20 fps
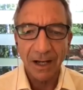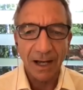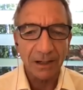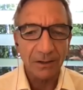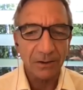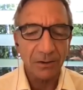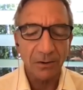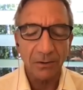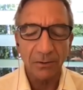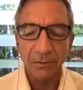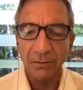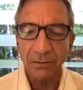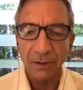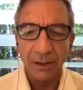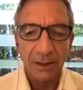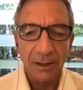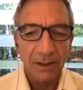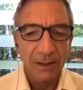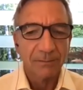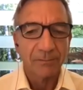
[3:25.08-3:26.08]
to
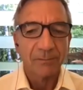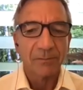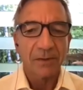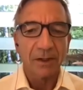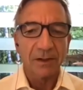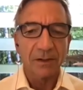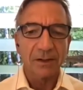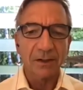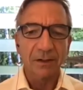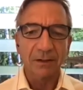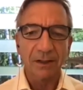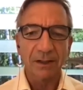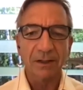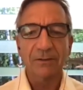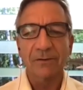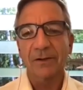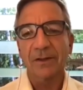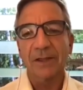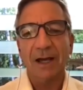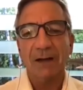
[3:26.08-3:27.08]
deliver
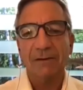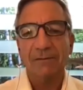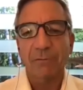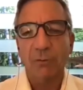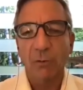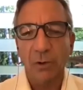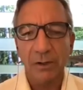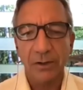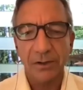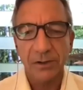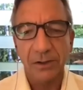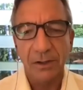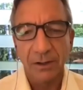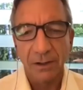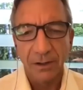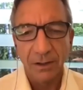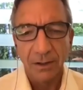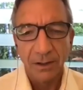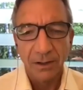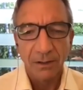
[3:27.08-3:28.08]
that force
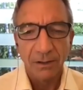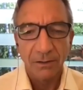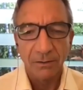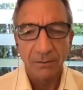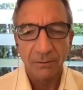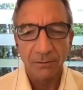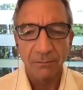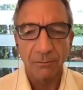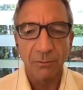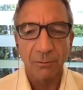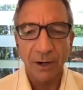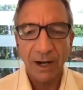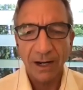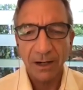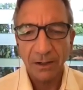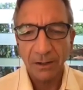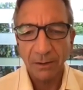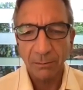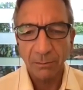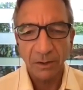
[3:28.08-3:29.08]

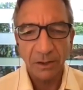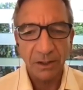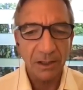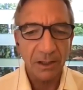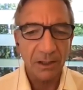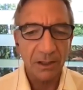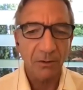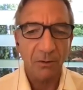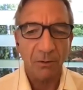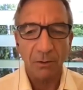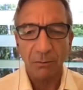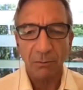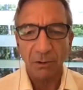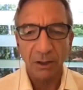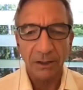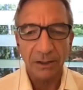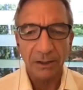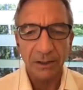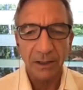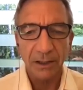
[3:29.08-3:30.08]
randomly or
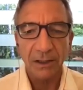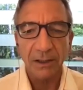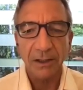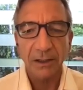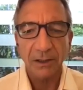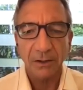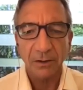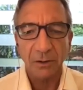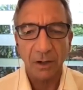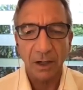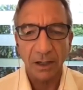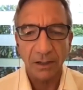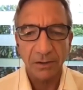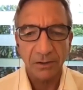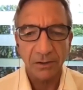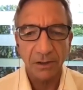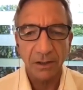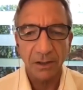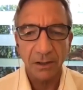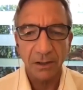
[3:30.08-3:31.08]
willy-nilly across
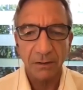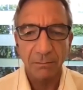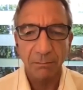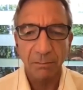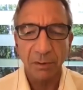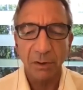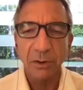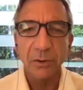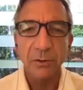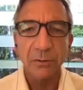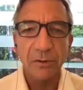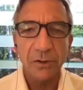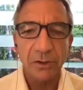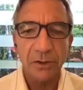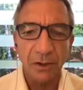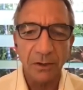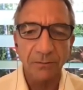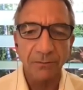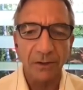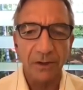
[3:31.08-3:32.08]
the balloon
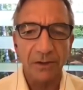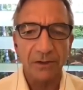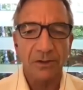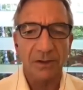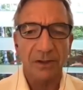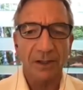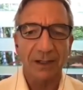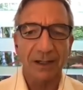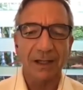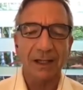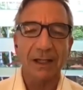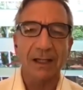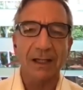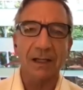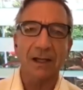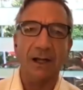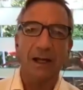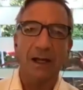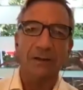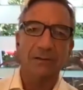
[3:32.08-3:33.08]
surface. The key,
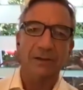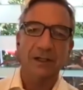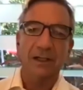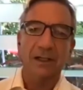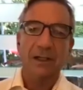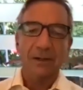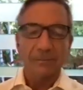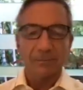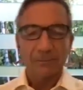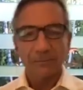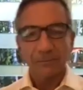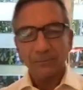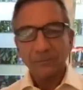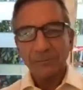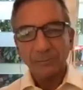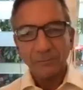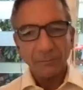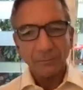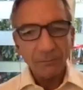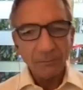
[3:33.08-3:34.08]
I think,
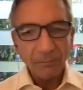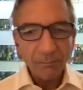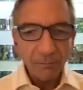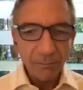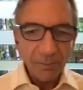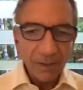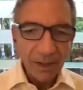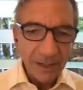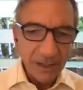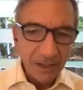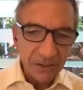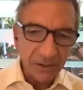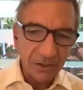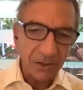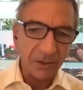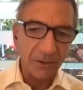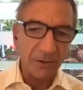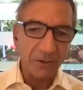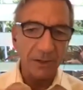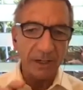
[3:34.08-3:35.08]
is to
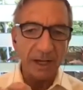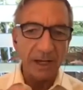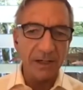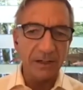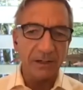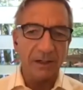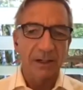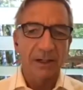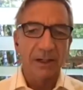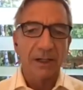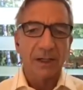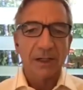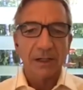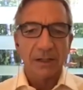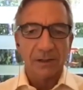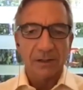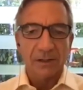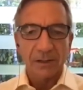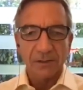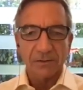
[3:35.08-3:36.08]
create
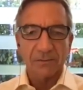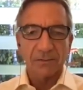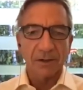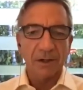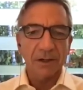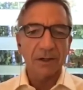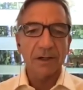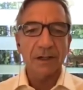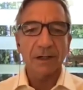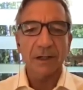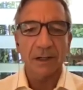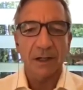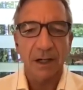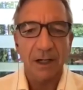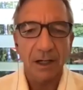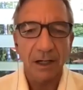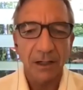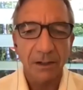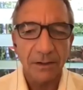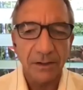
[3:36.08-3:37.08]
these very
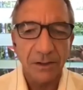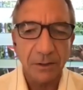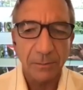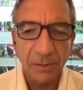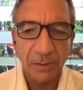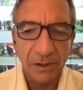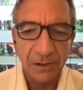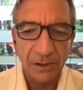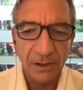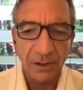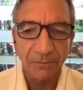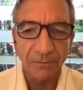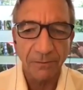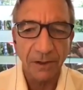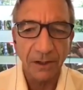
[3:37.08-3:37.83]
specific